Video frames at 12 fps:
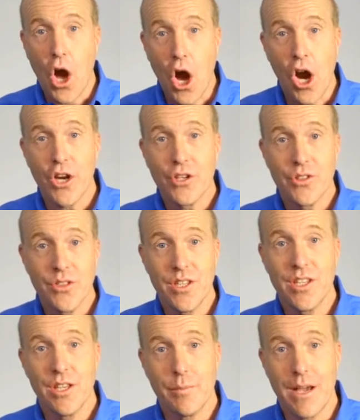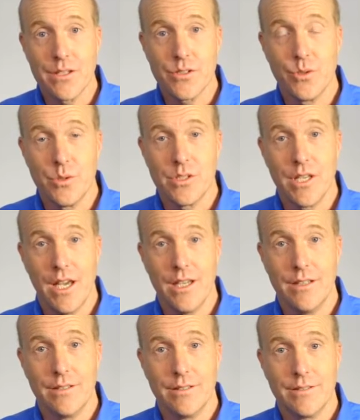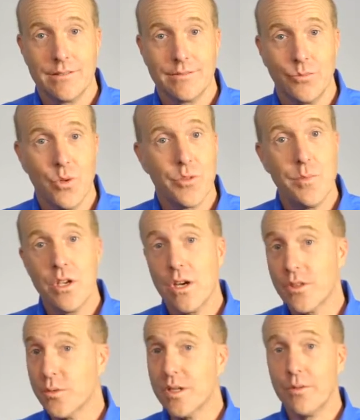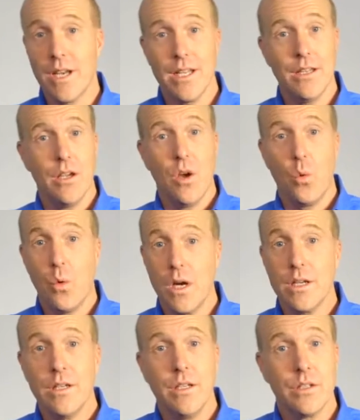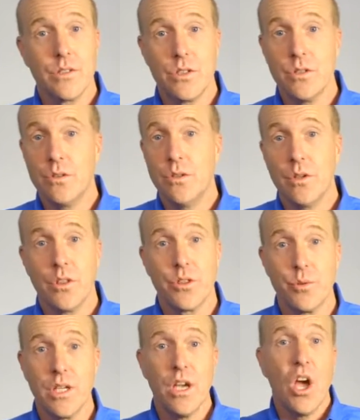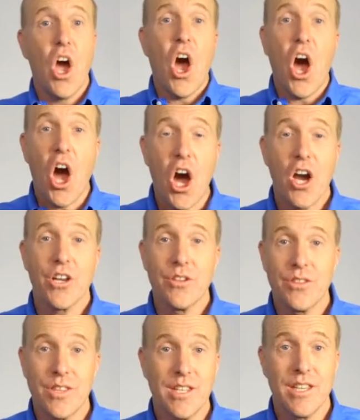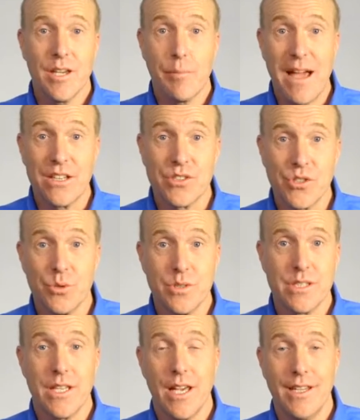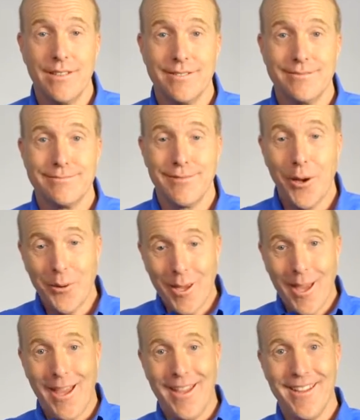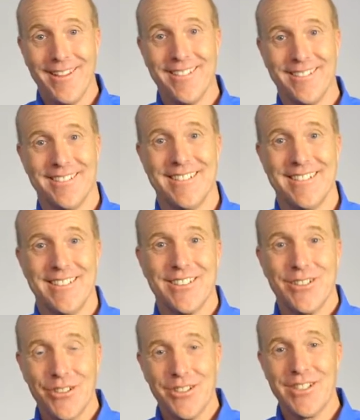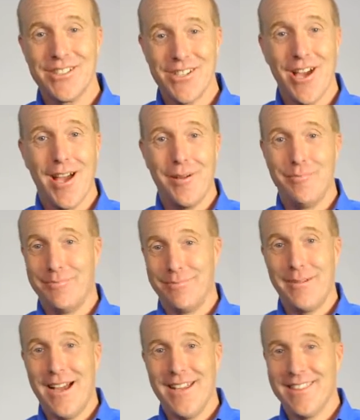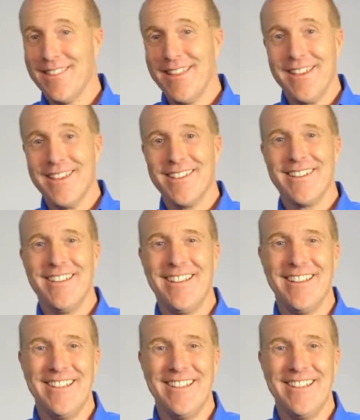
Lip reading: "Are you thinking about suicide?" With me on 3, ready? 1, 2, 3. Are you thinking about suicide? Okay, good job, I think.